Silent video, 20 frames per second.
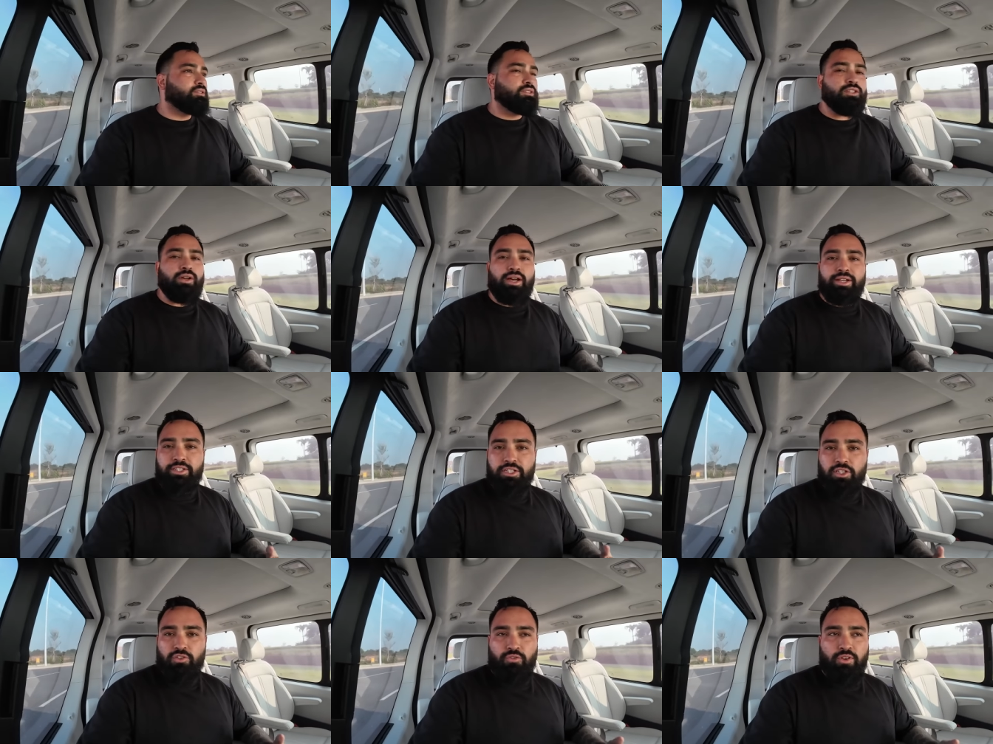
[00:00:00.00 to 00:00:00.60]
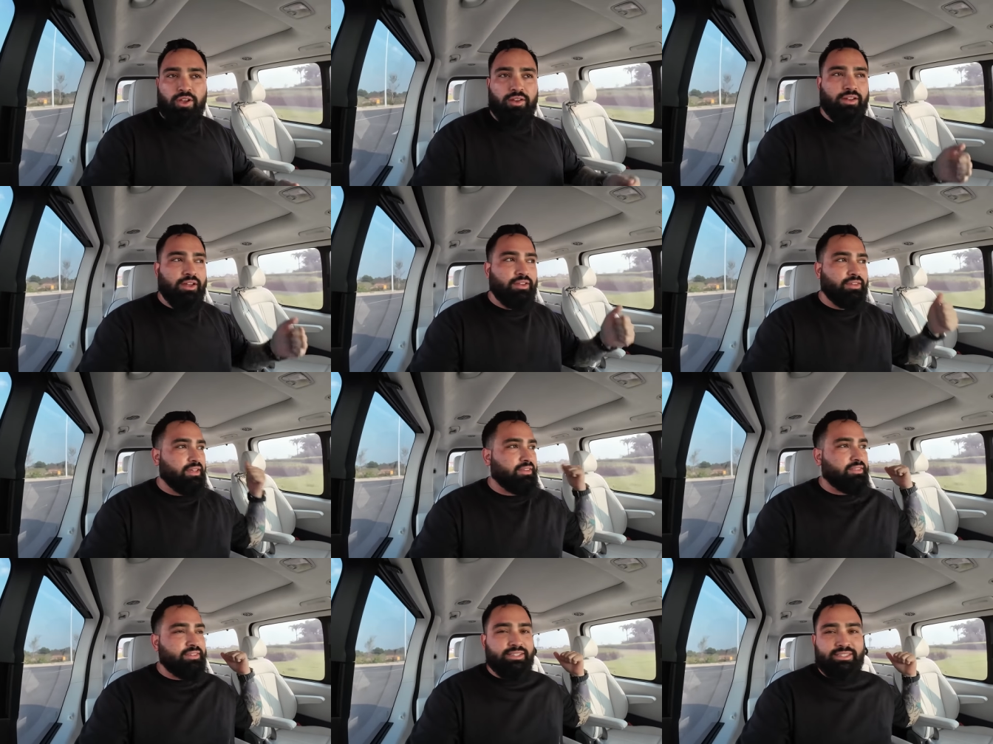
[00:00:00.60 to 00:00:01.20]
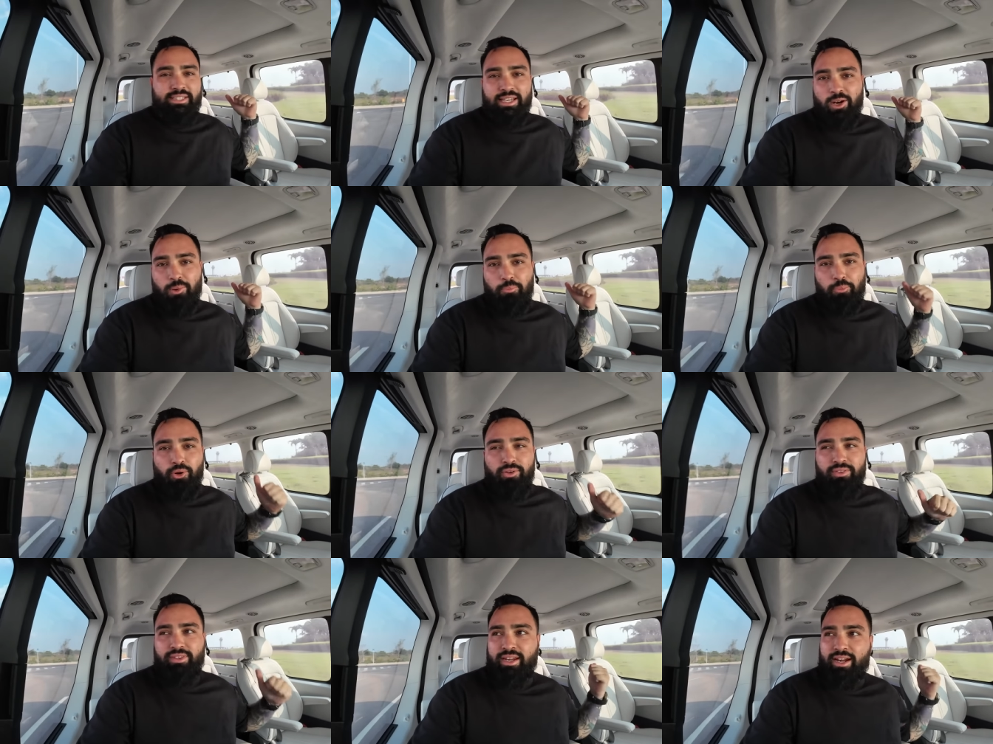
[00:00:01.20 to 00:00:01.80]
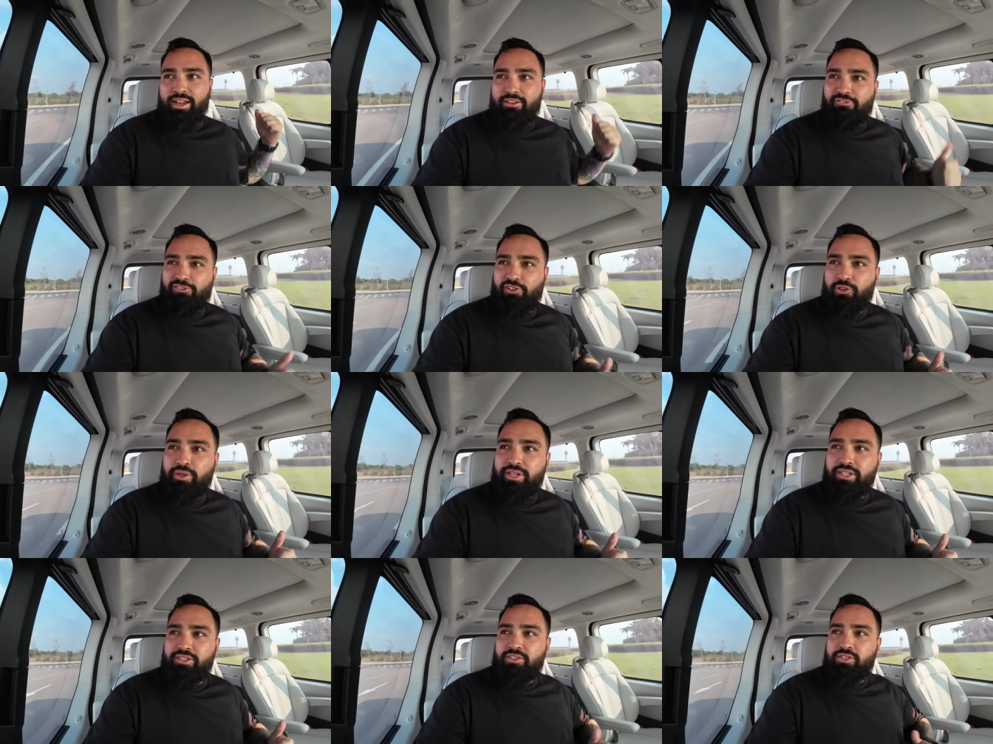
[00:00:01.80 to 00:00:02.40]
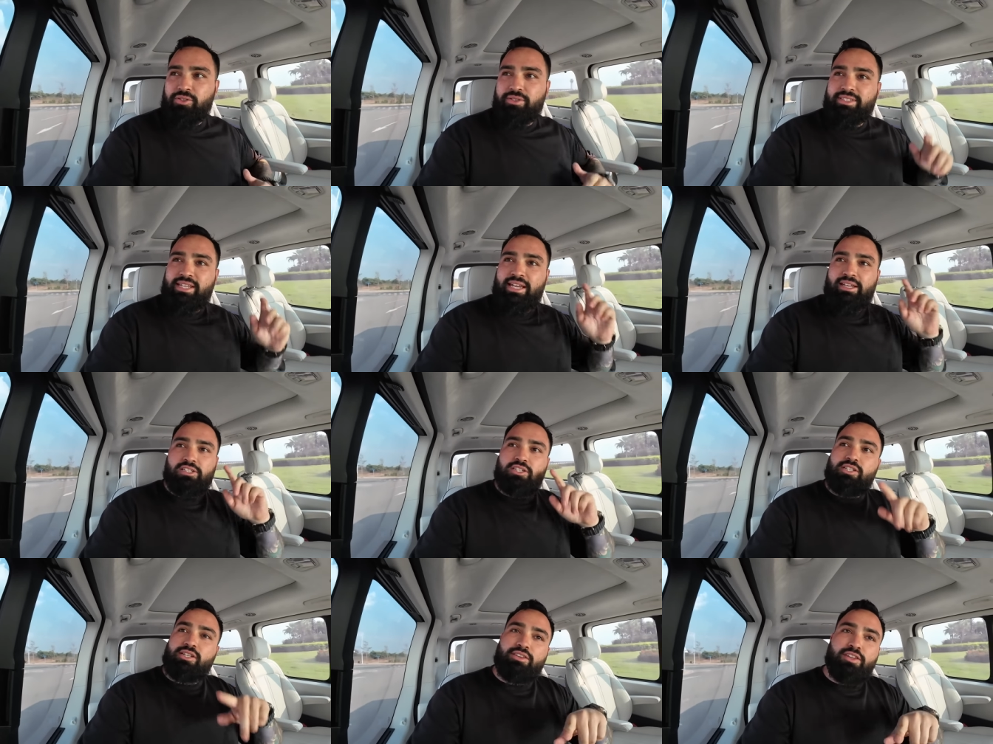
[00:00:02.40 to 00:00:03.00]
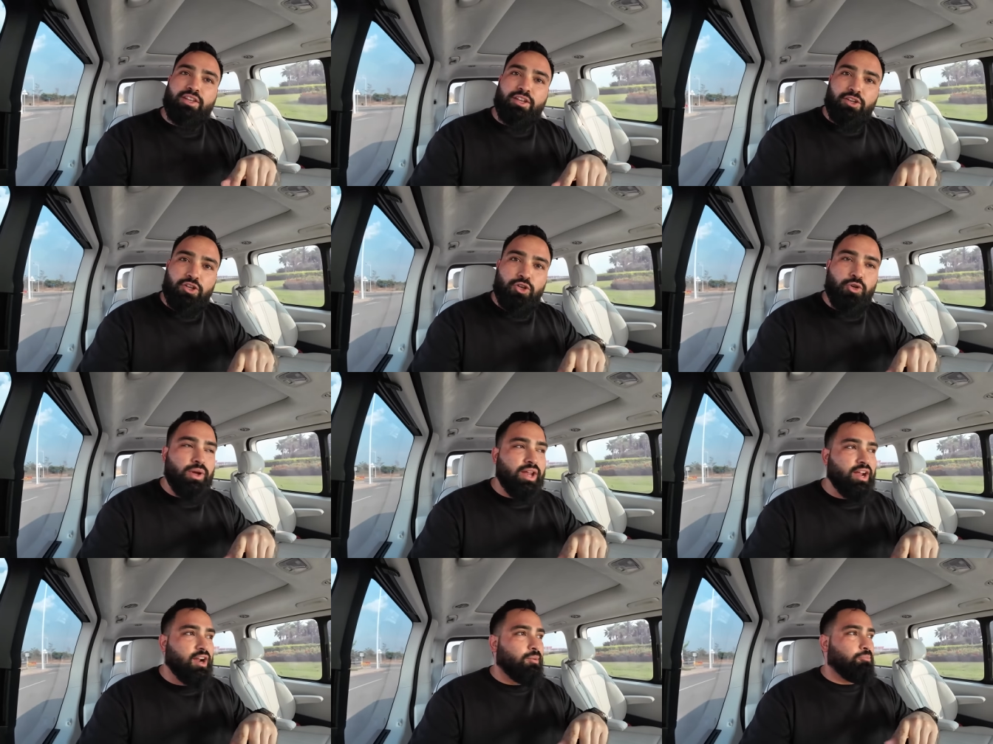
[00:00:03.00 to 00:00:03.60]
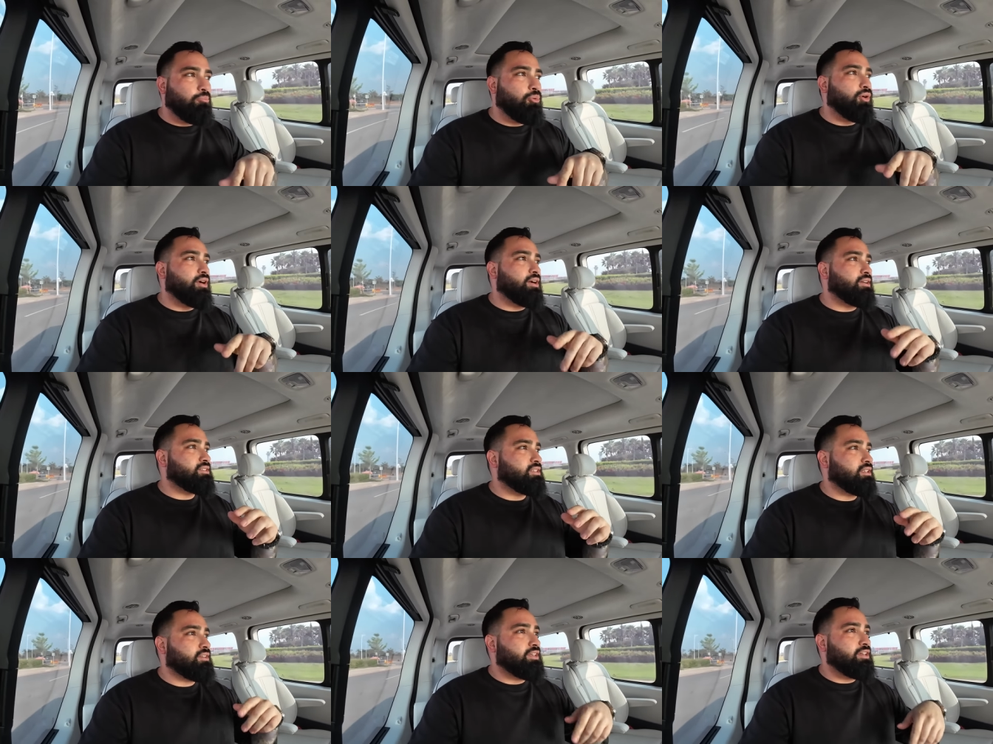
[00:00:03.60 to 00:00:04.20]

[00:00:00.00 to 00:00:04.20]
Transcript: So I just found out that this airport that I flew into is actually the new airport.